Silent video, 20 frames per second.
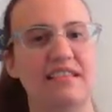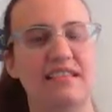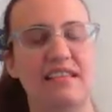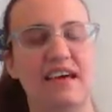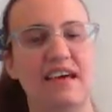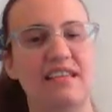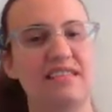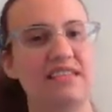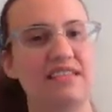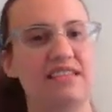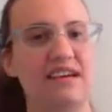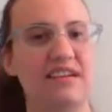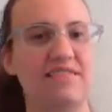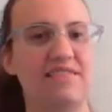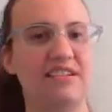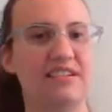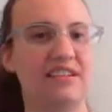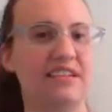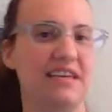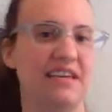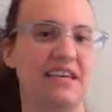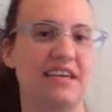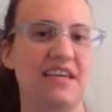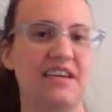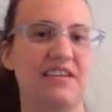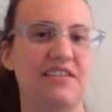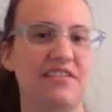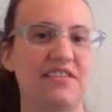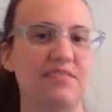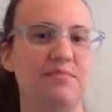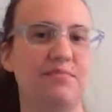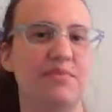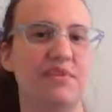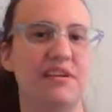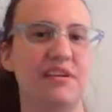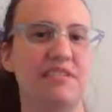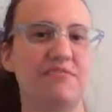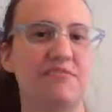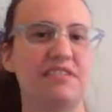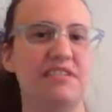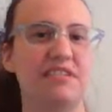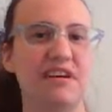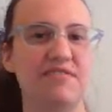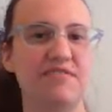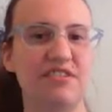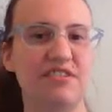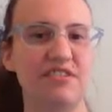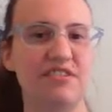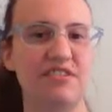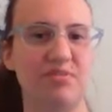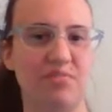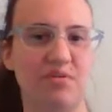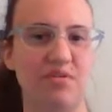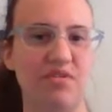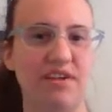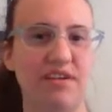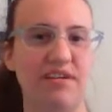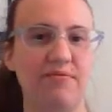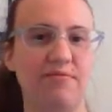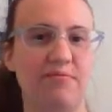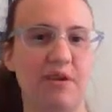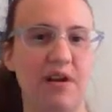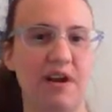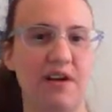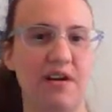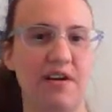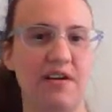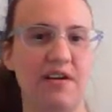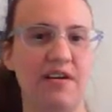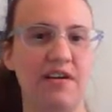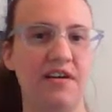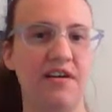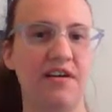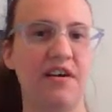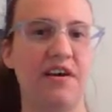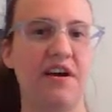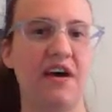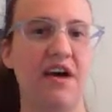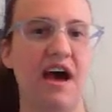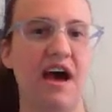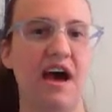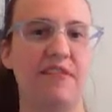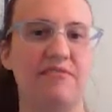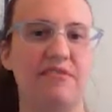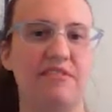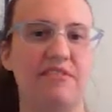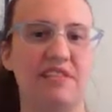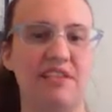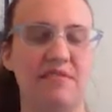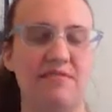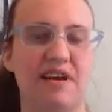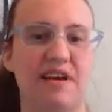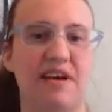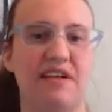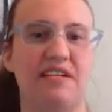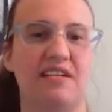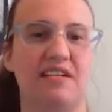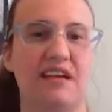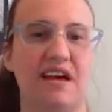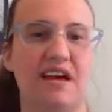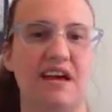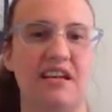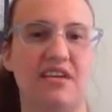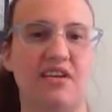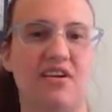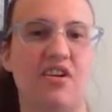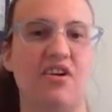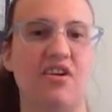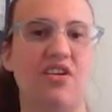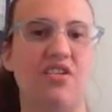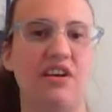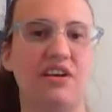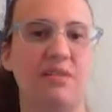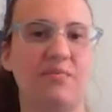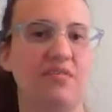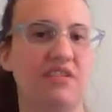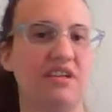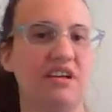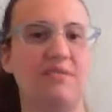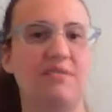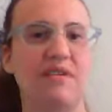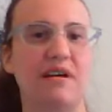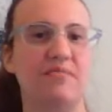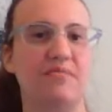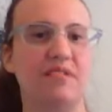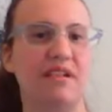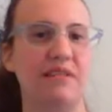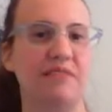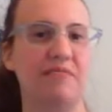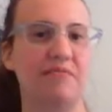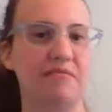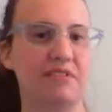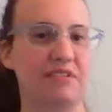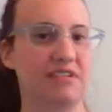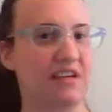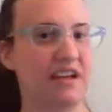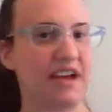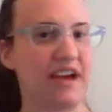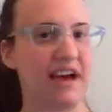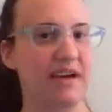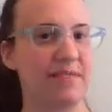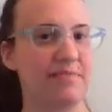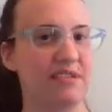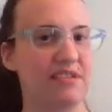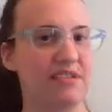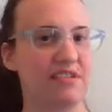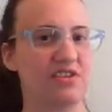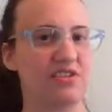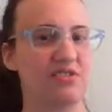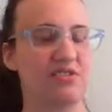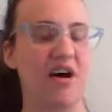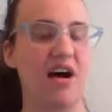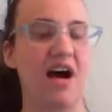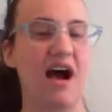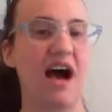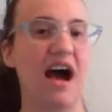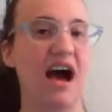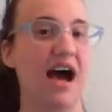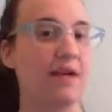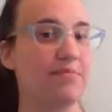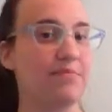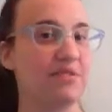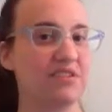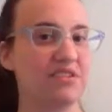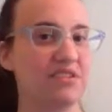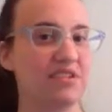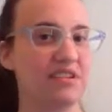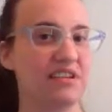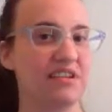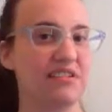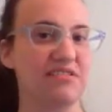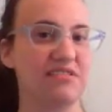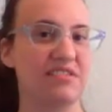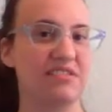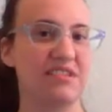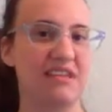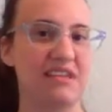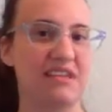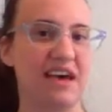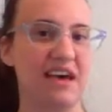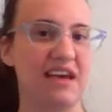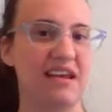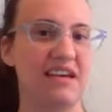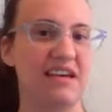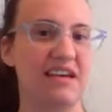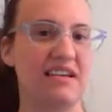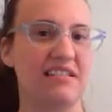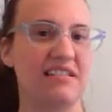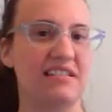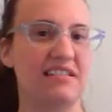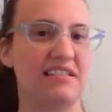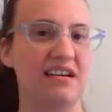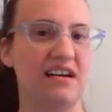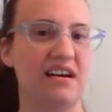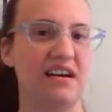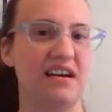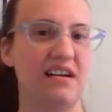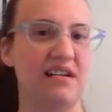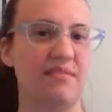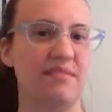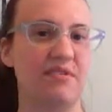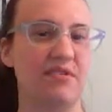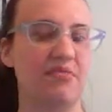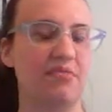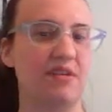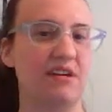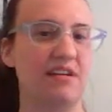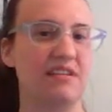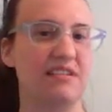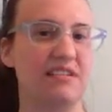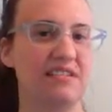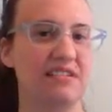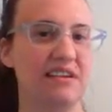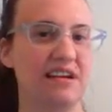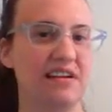that's definitely here, but it was never to the point where I was sitting back and calling play by play what was going to happen. So I personally don't see that as a weakness